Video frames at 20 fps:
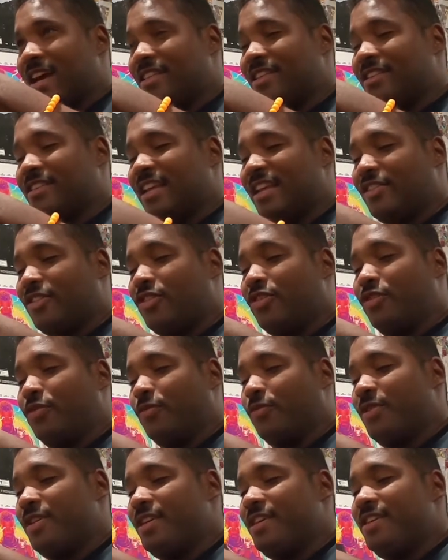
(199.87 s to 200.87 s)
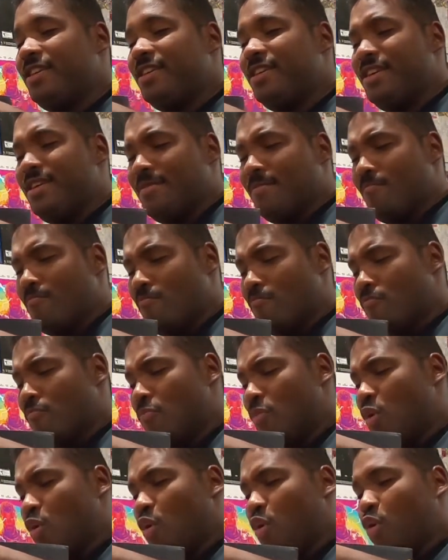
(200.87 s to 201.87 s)
I think it's like three
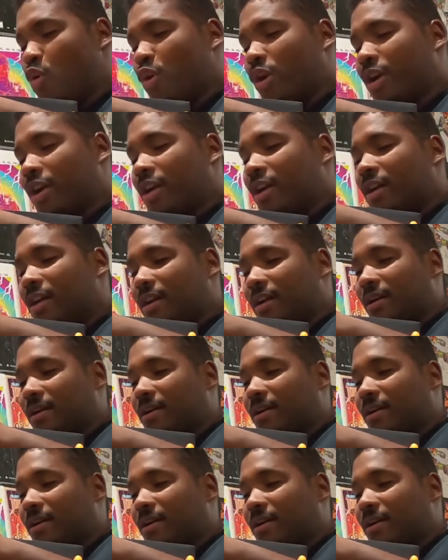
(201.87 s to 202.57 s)
more